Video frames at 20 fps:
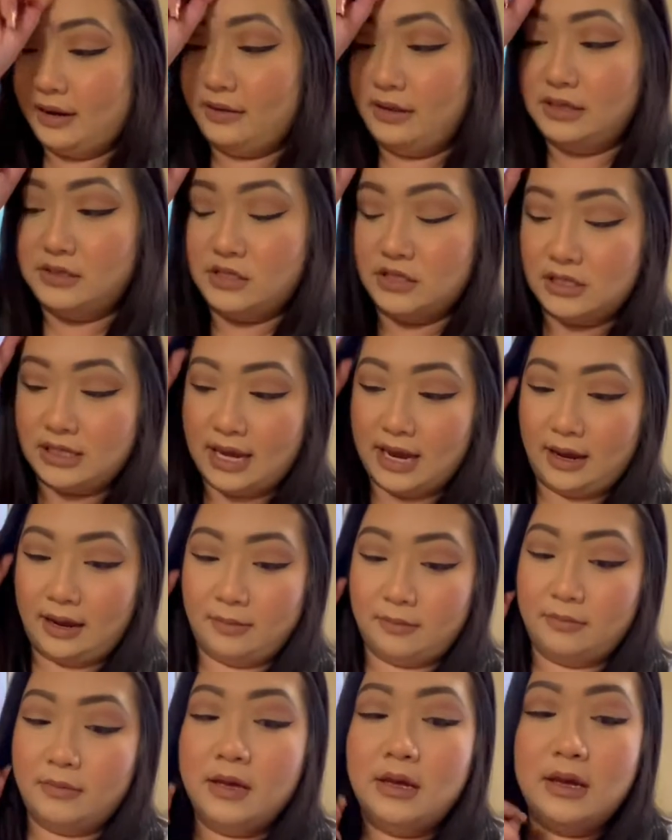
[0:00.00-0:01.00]
They just
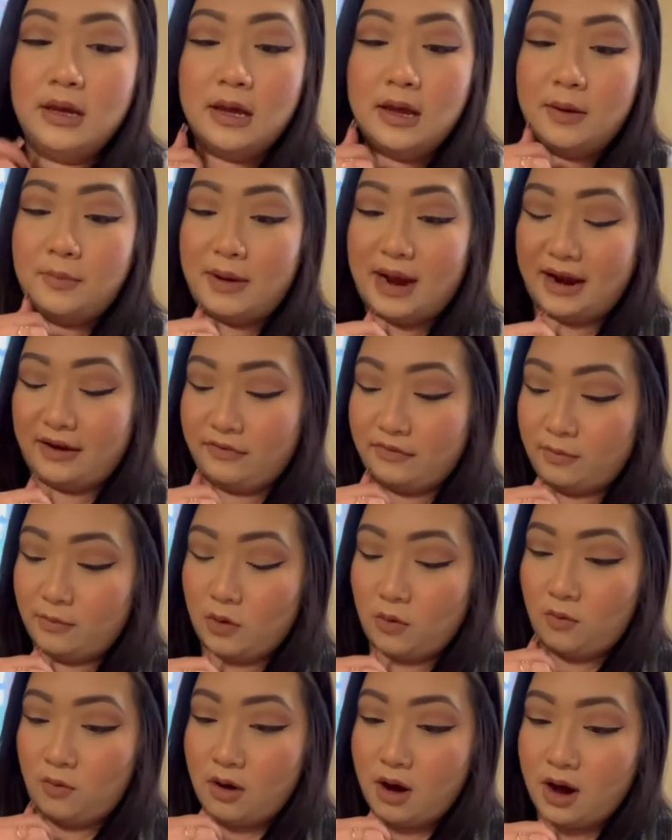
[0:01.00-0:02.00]
came back from a
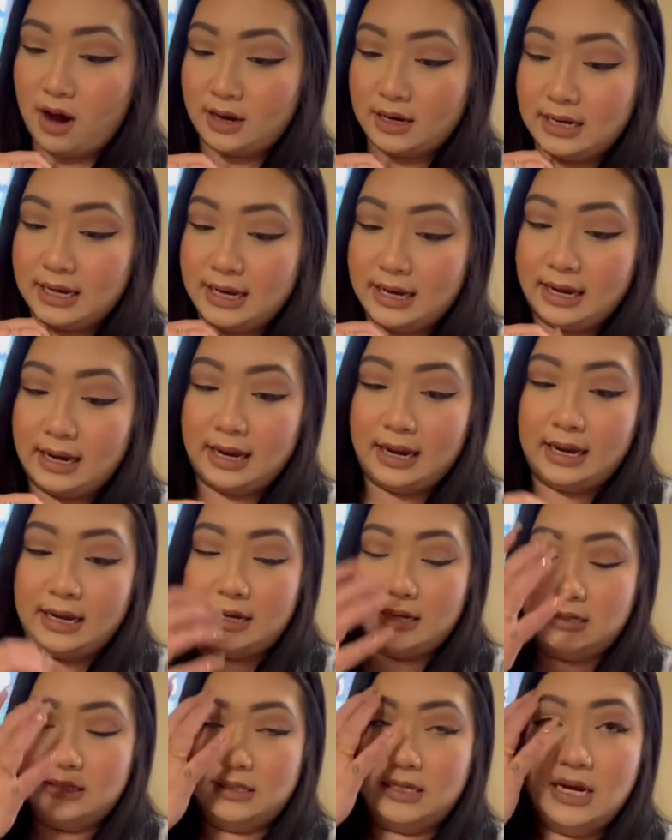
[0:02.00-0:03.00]
walk
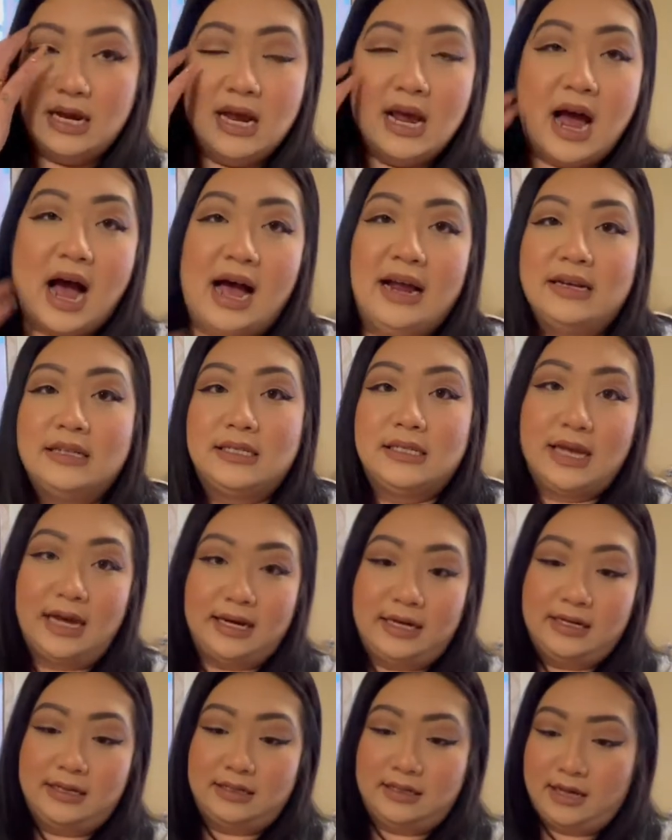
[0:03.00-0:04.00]
and I
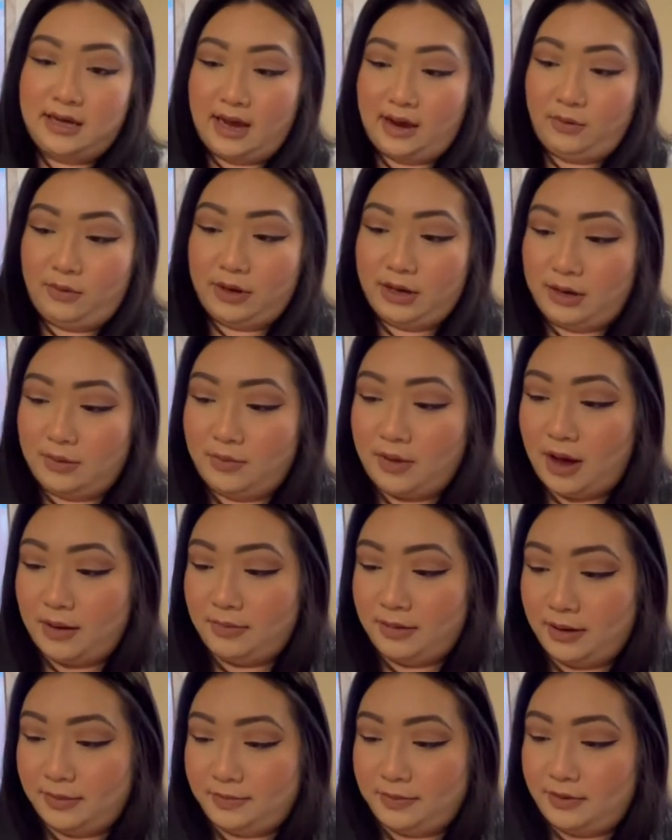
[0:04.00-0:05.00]
decided I wanted to pop
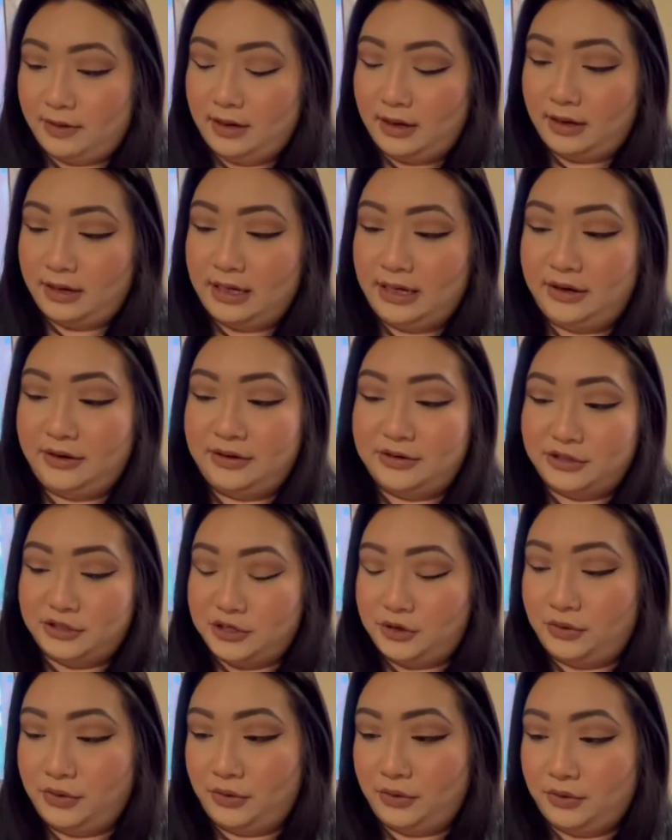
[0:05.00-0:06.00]
up on here and
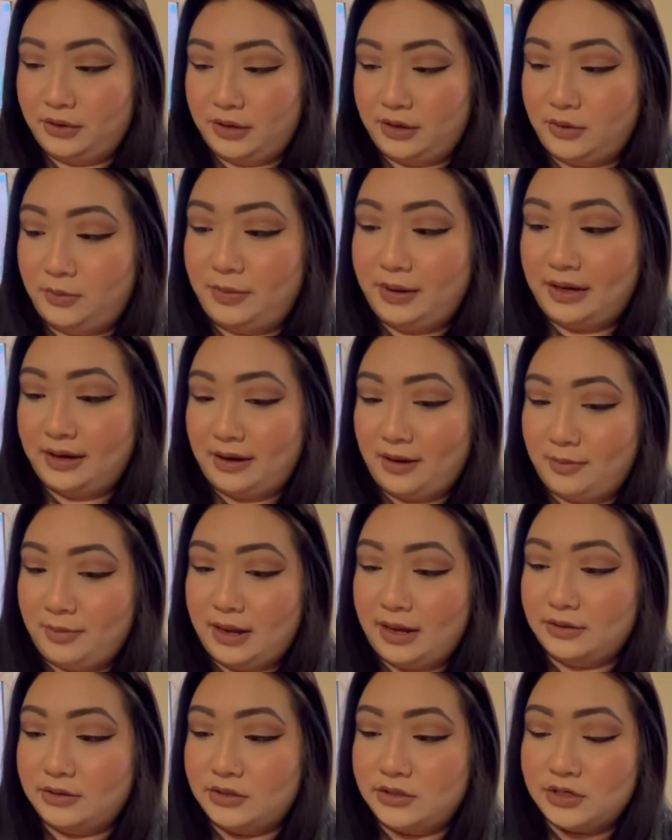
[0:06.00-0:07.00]
show you a little bit
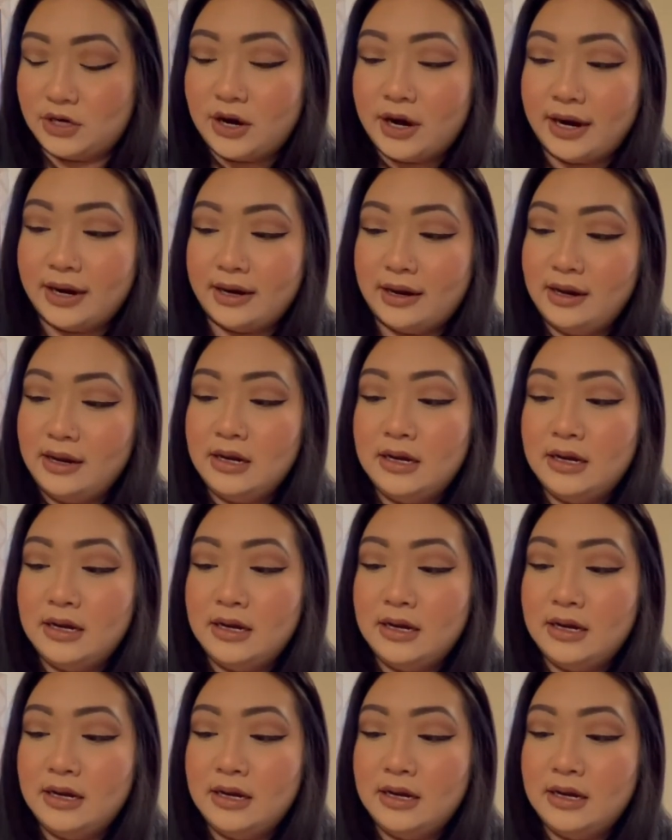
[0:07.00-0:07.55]
about Stark.